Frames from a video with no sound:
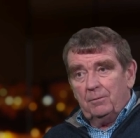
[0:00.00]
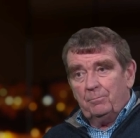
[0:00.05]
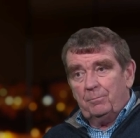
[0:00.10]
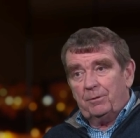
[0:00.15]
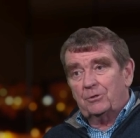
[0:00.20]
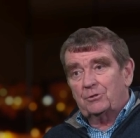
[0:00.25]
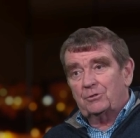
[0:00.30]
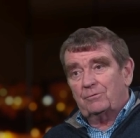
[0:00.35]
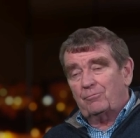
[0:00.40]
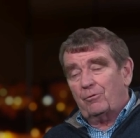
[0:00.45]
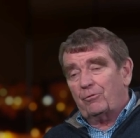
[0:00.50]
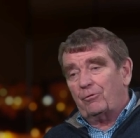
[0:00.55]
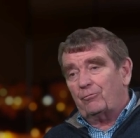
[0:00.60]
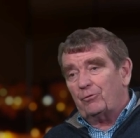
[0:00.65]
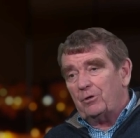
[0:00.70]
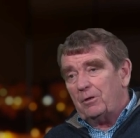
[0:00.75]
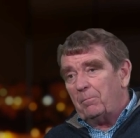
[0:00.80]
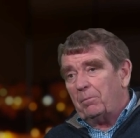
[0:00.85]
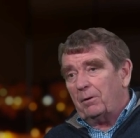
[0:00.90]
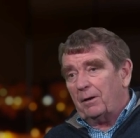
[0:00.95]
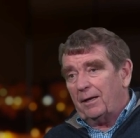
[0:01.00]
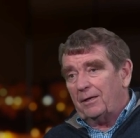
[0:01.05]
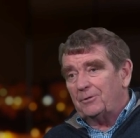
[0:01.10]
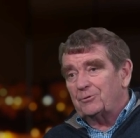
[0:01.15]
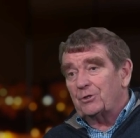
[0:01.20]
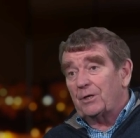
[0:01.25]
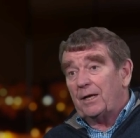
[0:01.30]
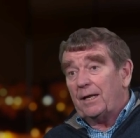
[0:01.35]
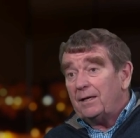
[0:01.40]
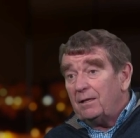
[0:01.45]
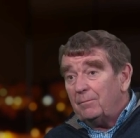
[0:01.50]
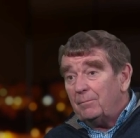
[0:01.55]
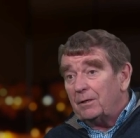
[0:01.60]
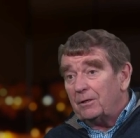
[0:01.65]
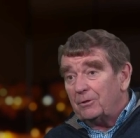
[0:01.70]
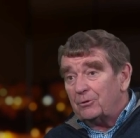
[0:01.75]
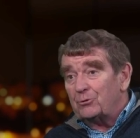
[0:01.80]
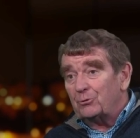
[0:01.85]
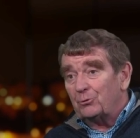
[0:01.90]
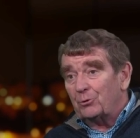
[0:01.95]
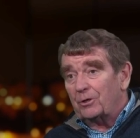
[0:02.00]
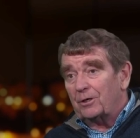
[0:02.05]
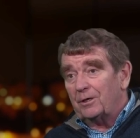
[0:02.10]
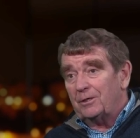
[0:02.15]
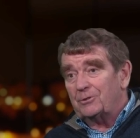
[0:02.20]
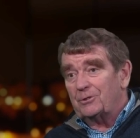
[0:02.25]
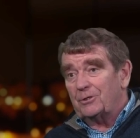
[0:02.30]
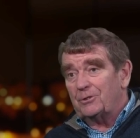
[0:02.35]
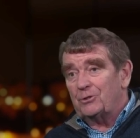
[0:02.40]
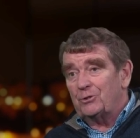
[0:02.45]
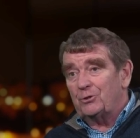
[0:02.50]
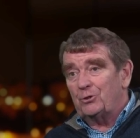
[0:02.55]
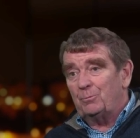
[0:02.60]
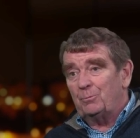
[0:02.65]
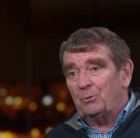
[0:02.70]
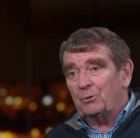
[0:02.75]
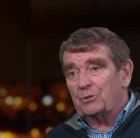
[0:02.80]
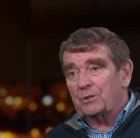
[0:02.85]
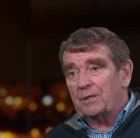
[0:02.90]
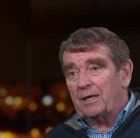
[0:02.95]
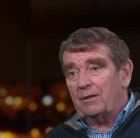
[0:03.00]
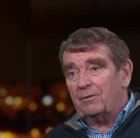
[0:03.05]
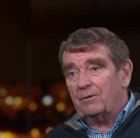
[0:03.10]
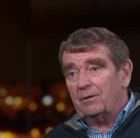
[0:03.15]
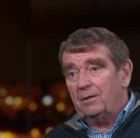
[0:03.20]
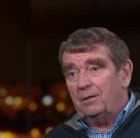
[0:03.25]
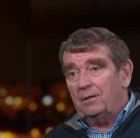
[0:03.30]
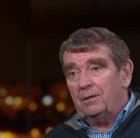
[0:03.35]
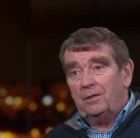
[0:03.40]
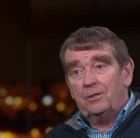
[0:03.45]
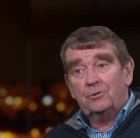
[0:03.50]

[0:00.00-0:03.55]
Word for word: Because of the three plans in any military organization you put together,